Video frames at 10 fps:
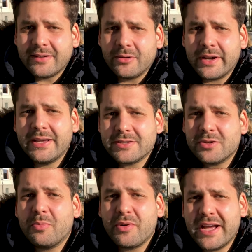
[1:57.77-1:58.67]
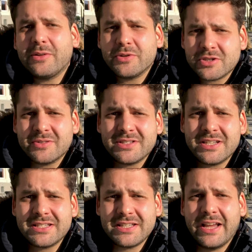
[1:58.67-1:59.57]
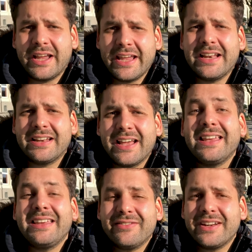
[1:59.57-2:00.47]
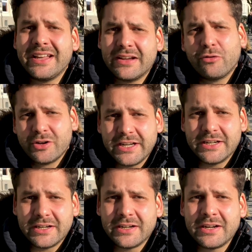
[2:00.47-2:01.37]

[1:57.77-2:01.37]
Okay, so bread was consisting in the evening for dinner.